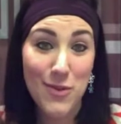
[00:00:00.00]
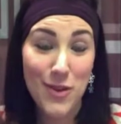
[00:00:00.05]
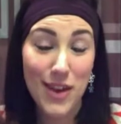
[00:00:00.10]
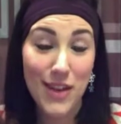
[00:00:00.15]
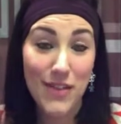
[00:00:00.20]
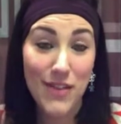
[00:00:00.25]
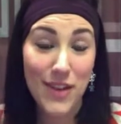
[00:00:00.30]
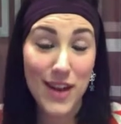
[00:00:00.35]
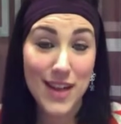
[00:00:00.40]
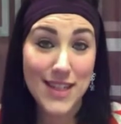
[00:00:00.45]

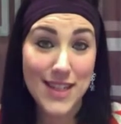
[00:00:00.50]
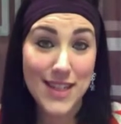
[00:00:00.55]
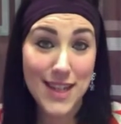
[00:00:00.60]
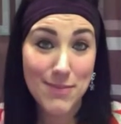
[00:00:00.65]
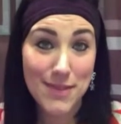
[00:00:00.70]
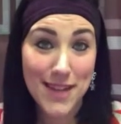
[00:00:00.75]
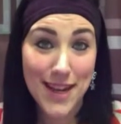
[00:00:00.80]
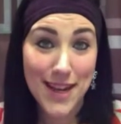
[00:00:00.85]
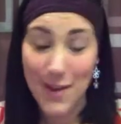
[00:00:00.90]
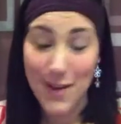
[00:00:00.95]
give you guys an
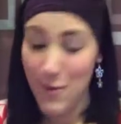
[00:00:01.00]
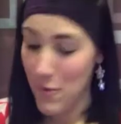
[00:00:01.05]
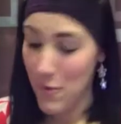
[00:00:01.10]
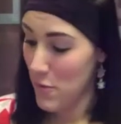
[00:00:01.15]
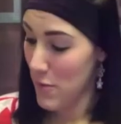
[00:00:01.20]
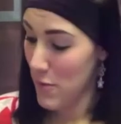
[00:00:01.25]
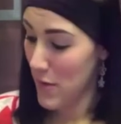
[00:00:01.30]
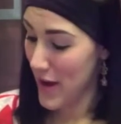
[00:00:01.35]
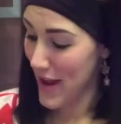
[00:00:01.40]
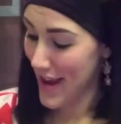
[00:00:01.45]
update
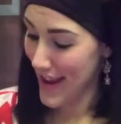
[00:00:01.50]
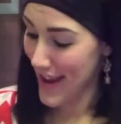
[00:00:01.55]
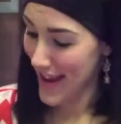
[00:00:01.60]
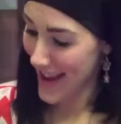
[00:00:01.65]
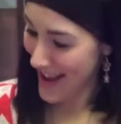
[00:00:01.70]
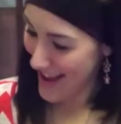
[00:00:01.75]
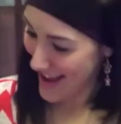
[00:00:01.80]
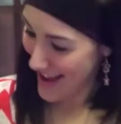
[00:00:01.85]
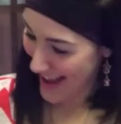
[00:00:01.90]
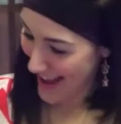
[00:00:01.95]
when
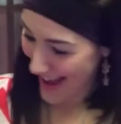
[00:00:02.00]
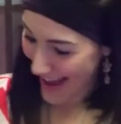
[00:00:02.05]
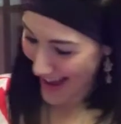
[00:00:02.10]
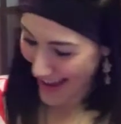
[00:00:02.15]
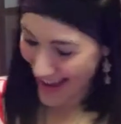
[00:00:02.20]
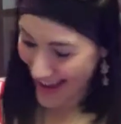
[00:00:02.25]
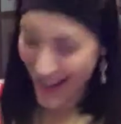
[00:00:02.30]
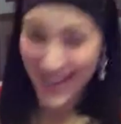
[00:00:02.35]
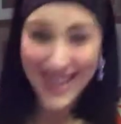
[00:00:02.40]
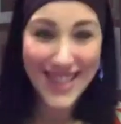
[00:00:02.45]
I
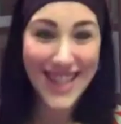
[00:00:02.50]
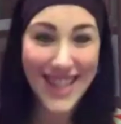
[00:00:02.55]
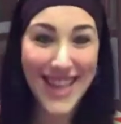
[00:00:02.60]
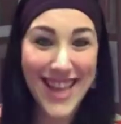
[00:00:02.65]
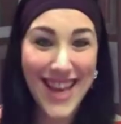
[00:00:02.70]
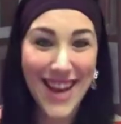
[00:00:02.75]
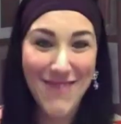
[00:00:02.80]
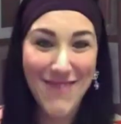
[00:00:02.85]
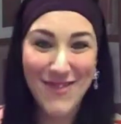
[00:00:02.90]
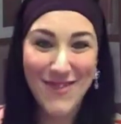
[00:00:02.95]
get to
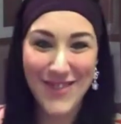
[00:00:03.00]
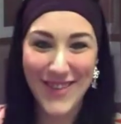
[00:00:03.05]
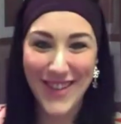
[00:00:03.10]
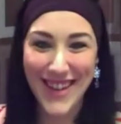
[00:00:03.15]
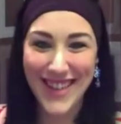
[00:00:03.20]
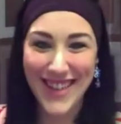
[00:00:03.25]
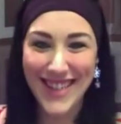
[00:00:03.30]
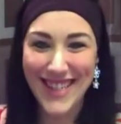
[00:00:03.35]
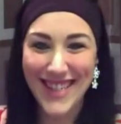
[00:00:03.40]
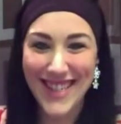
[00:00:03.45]
that
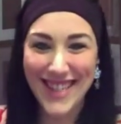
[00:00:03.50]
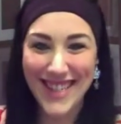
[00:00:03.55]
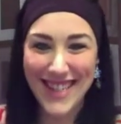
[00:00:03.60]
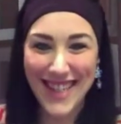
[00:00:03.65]
point. She's